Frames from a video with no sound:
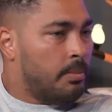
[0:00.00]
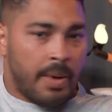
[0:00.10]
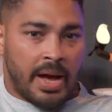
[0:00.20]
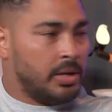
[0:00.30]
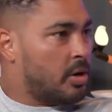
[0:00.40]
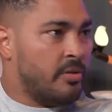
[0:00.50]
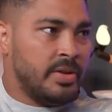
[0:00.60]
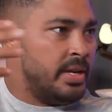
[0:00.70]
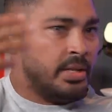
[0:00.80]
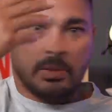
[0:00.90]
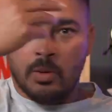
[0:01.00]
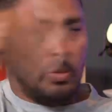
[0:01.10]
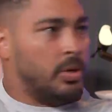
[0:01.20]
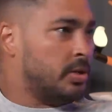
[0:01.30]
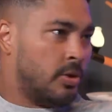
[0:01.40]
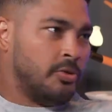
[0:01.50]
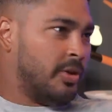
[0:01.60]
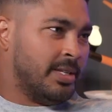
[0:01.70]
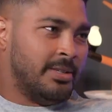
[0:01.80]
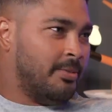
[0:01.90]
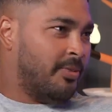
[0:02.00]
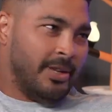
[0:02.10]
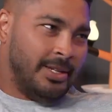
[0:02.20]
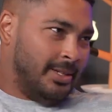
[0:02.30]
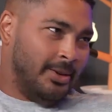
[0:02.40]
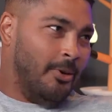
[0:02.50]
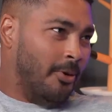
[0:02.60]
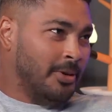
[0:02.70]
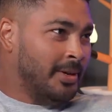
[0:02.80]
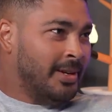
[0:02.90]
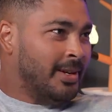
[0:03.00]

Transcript: Bang, COVID hits, all those contracts freaking gone.